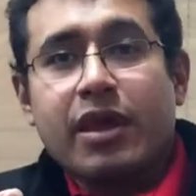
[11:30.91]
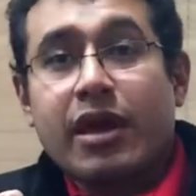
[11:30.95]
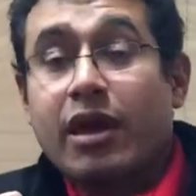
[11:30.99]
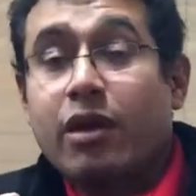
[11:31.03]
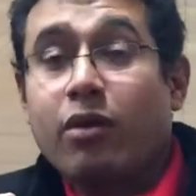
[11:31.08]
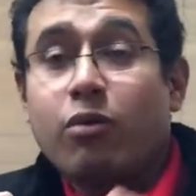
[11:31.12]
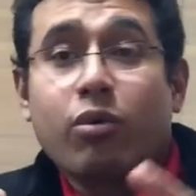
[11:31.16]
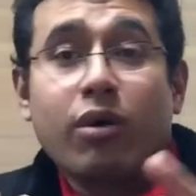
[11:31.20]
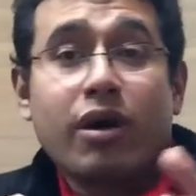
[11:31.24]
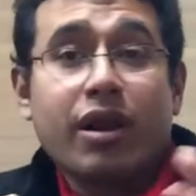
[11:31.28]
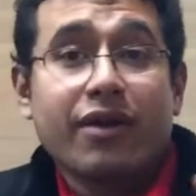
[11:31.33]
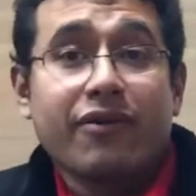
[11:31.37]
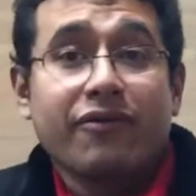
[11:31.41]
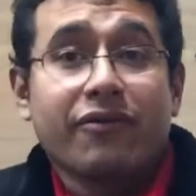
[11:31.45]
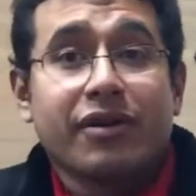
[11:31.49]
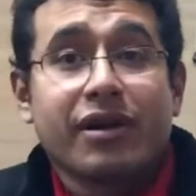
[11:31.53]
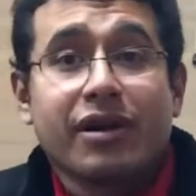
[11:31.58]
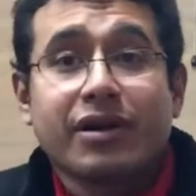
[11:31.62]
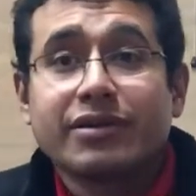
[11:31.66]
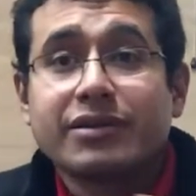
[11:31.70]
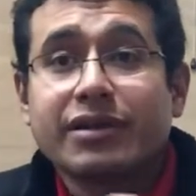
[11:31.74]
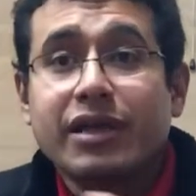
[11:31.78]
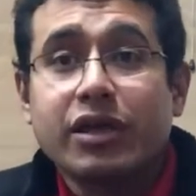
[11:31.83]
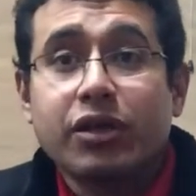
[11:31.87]
and
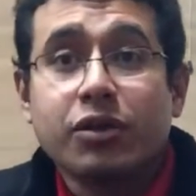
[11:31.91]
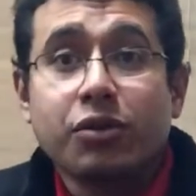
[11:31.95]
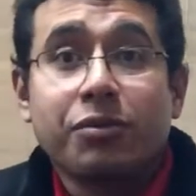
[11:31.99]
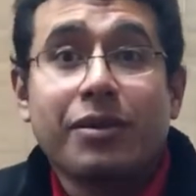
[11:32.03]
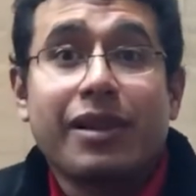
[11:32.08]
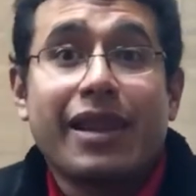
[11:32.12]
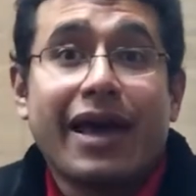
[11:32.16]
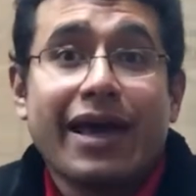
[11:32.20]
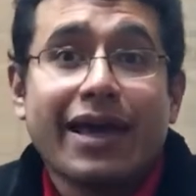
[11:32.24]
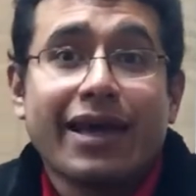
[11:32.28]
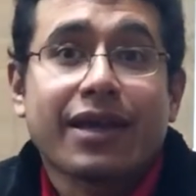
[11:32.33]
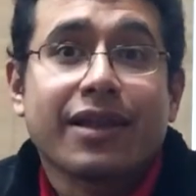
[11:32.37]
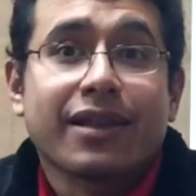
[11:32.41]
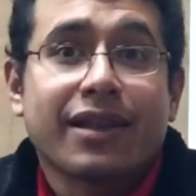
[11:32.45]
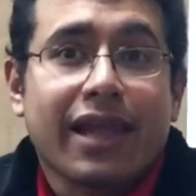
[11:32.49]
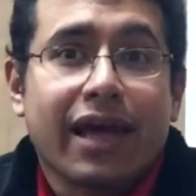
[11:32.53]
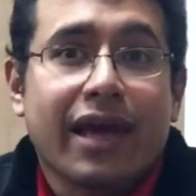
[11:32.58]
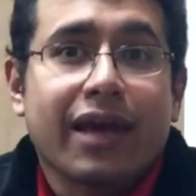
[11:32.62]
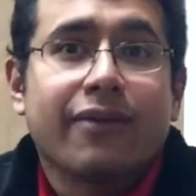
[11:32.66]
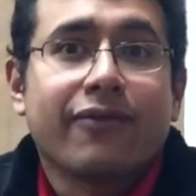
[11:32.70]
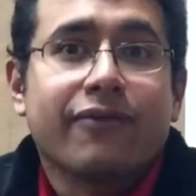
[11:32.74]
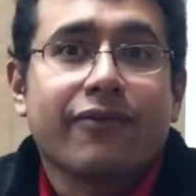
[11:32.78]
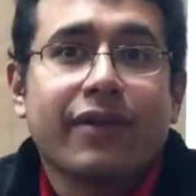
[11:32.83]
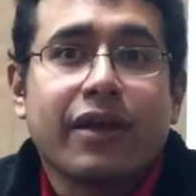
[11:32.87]
whatever it is that you like in
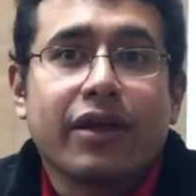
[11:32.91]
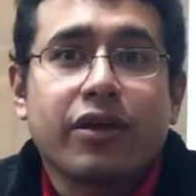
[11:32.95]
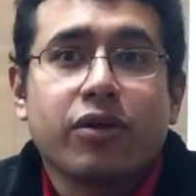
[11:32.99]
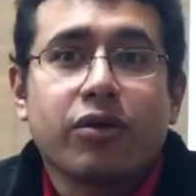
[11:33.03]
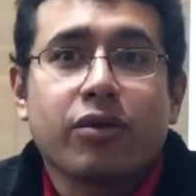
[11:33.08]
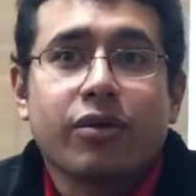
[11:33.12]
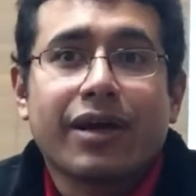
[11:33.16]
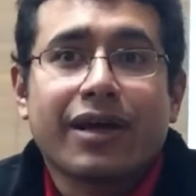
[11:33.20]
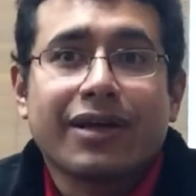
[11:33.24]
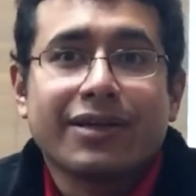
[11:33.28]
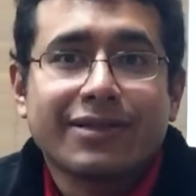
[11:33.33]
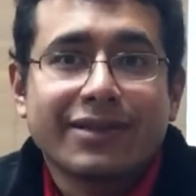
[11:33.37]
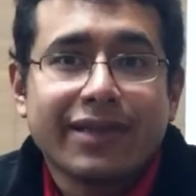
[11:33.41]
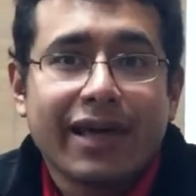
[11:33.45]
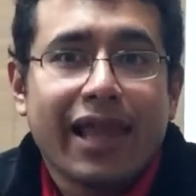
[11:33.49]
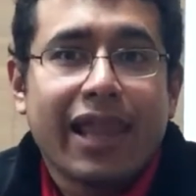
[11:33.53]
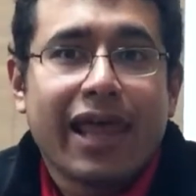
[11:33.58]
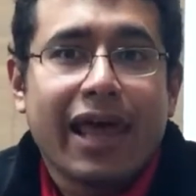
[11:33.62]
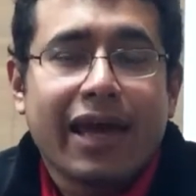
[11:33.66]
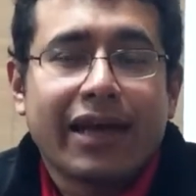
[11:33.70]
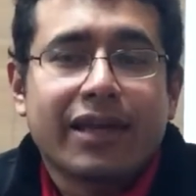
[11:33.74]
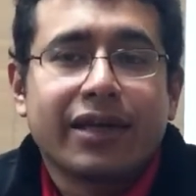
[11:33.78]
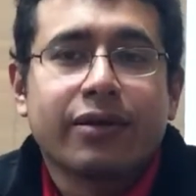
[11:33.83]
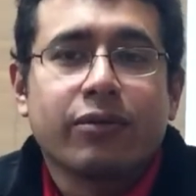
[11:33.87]
life, that you
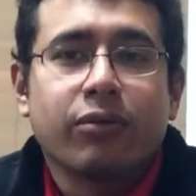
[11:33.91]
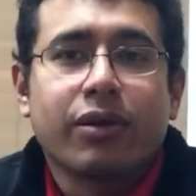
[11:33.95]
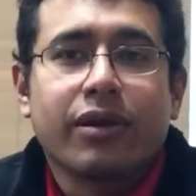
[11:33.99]
excel at,